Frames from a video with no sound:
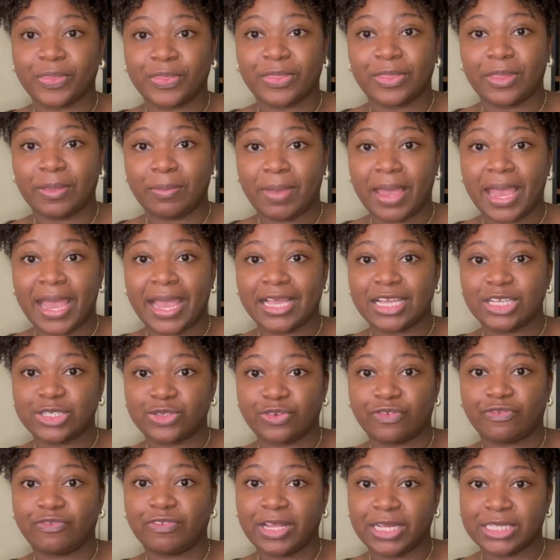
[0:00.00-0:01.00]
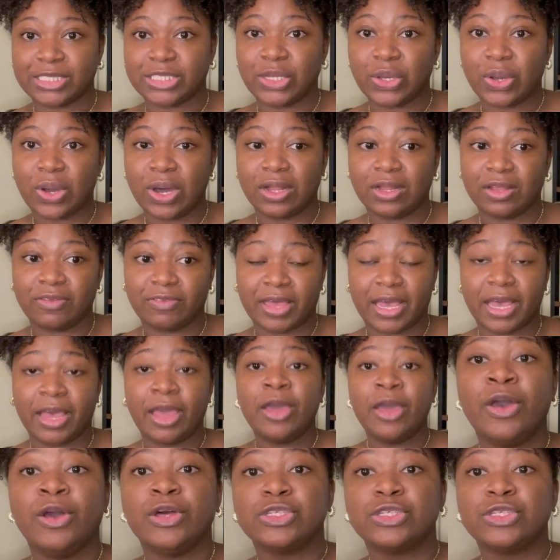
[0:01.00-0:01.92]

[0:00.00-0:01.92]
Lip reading: the bag is reflecting all of that.